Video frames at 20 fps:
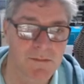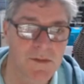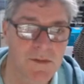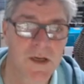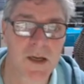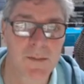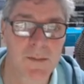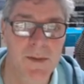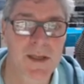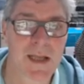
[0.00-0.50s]

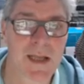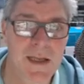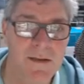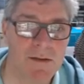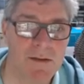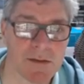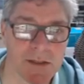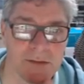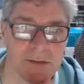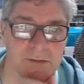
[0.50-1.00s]
type
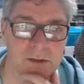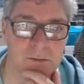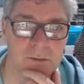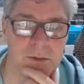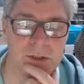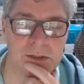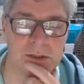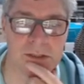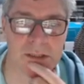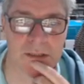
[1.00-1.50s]
connectors if you
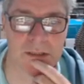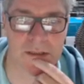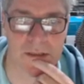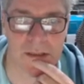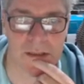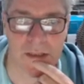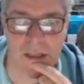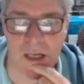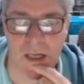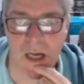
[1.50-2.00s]
wanted.
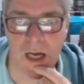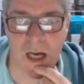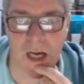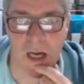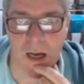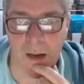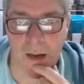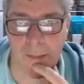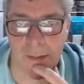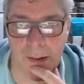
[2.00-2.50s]

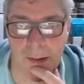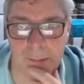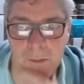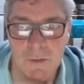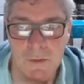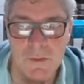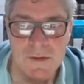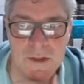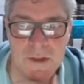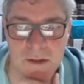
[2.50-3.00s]
Um, I'm
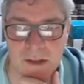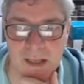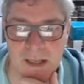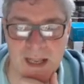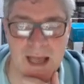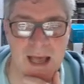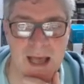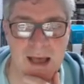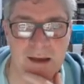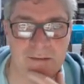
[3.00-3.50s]
also going to
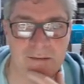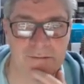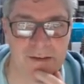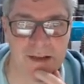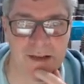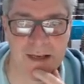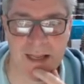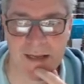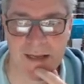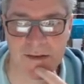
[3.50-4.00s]
have
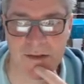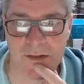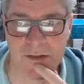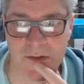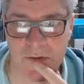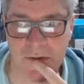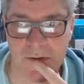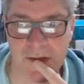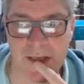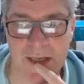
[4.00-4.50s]
connectors
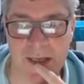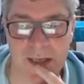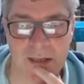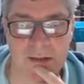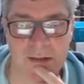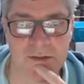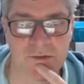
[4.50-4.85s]
on here, the